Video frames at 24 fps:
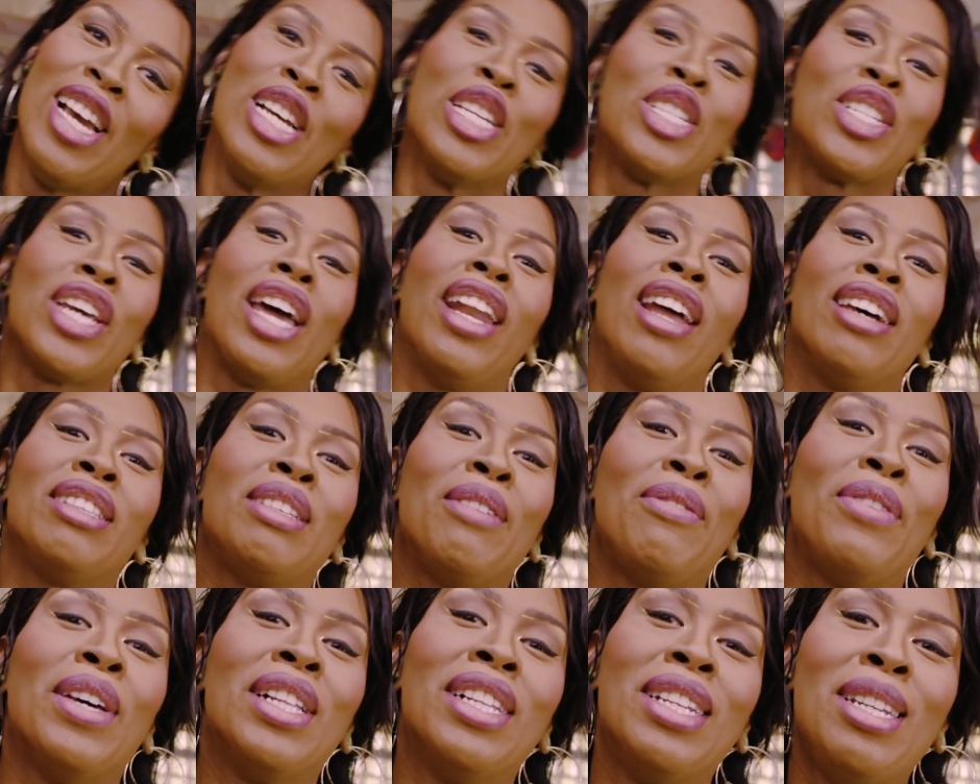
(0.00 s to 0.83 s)
Shout out to
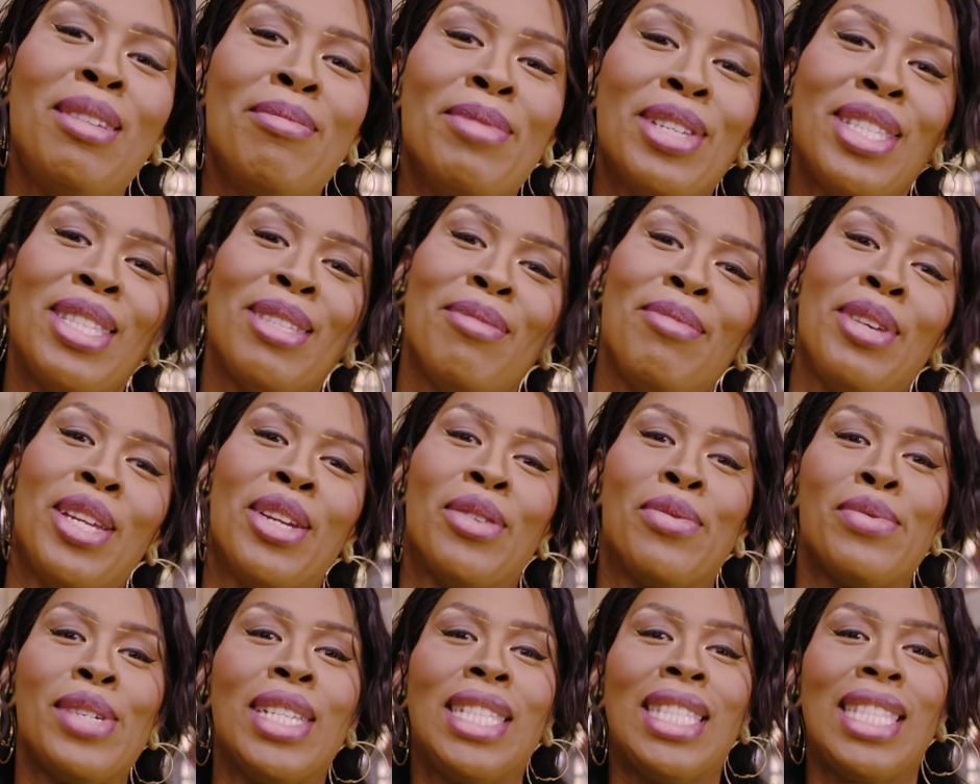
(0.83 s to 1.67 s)
felony misdemeanor.
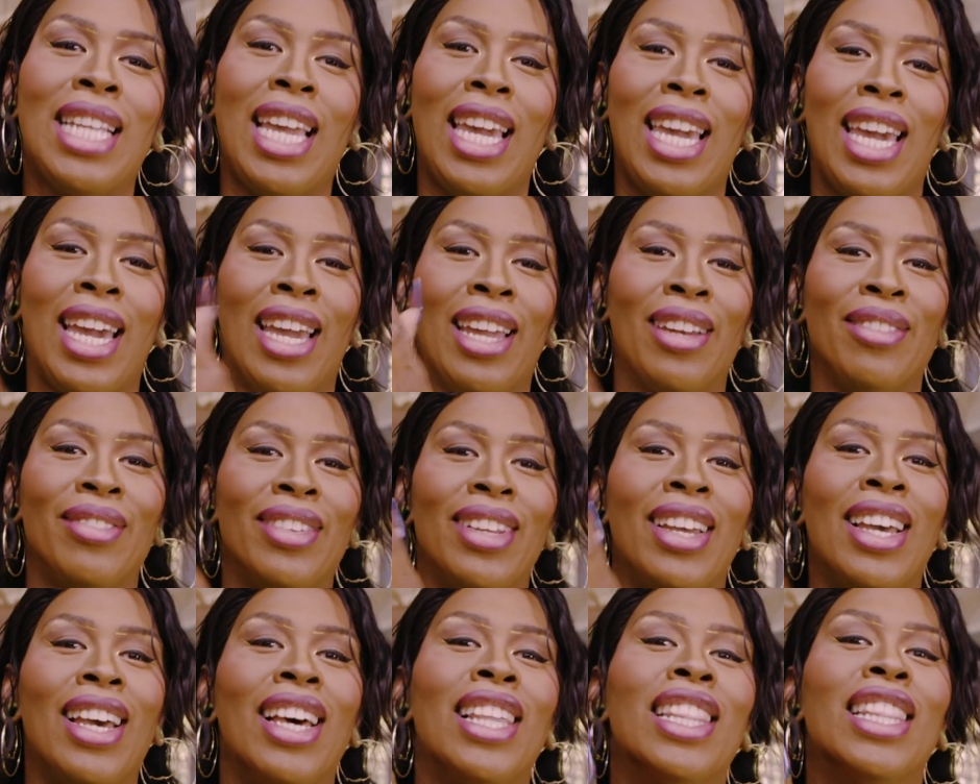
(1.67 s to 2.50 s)
We stand.
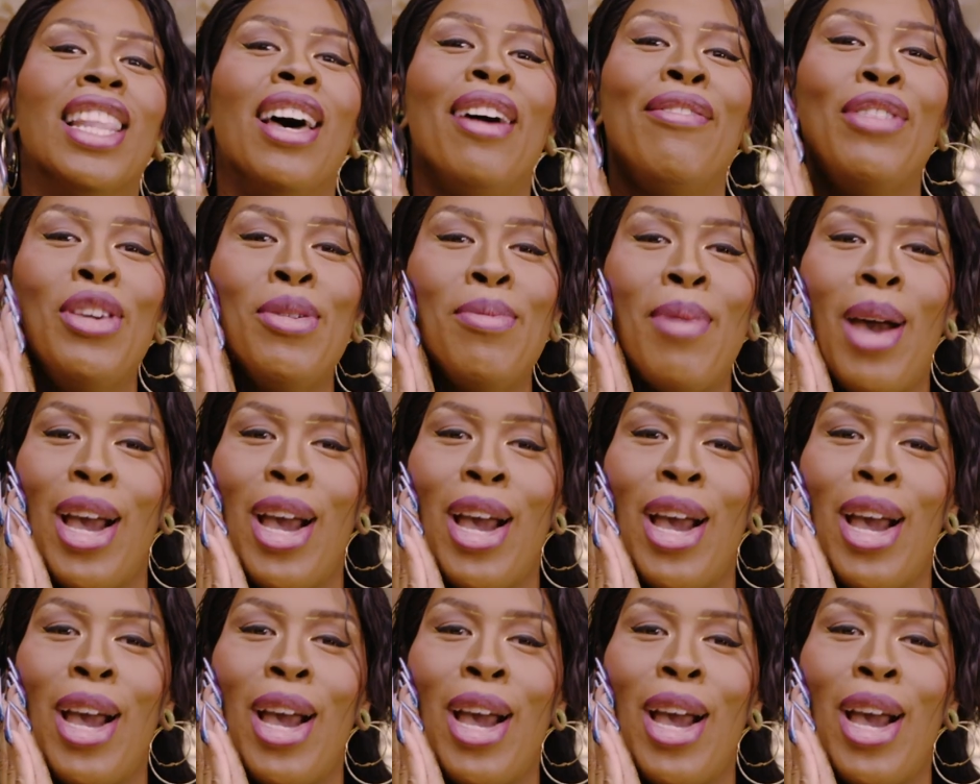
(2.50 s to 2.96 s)
Love you,